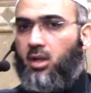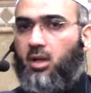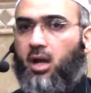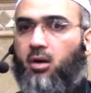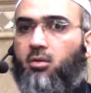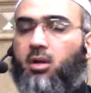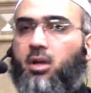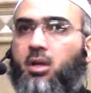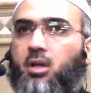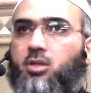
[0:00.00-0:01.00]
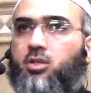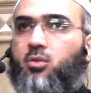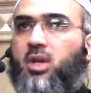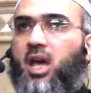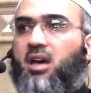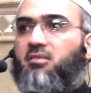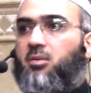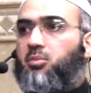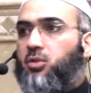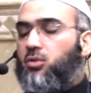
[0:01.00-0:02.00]
Now, do we have
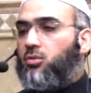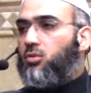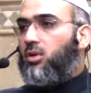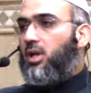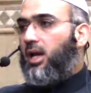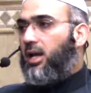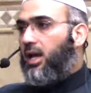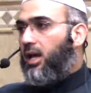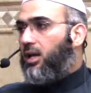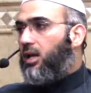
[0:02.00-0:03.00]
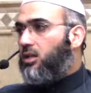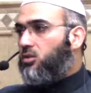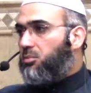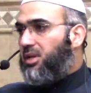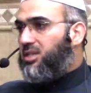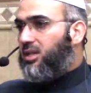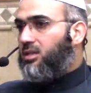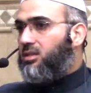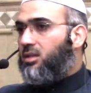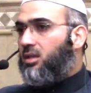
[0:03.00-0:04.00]
a pure halal
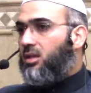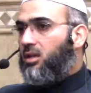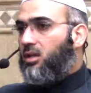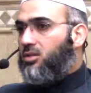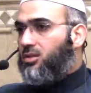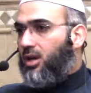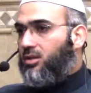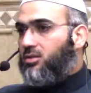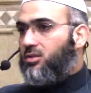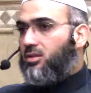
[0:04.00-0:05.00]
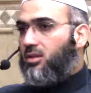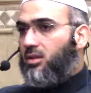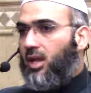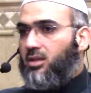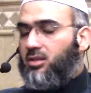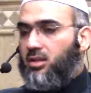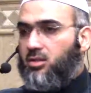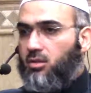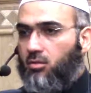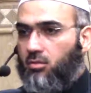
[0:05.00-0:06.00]
100% stocks? The answer is
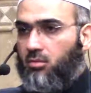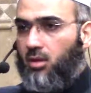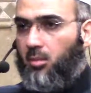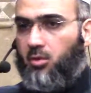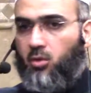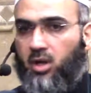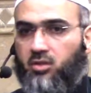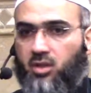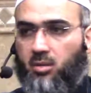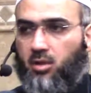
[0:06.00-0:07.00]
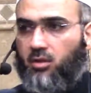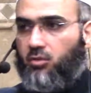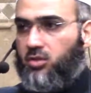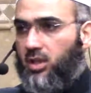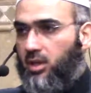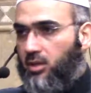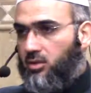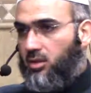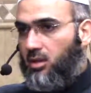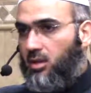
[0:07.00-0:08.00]
no. I mean, we are dreaming if we say
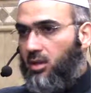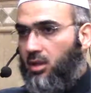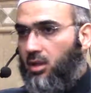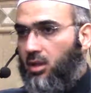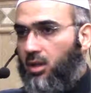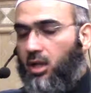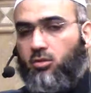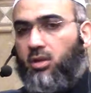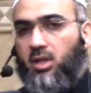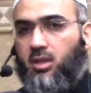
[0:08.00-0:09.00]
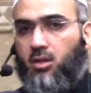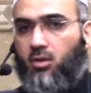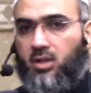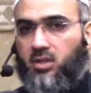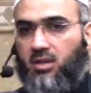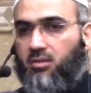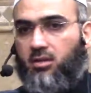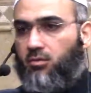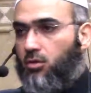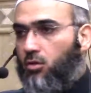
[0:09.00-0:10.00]
yes. Not only in the US, even
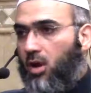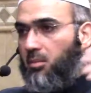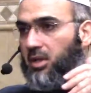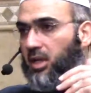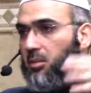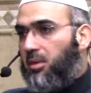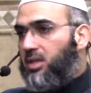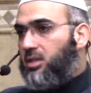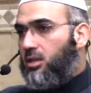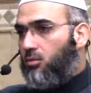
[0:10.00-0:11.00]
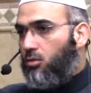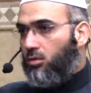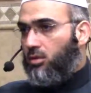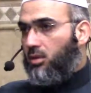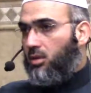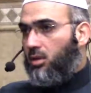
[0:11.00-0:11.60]
if you go, any place in the world.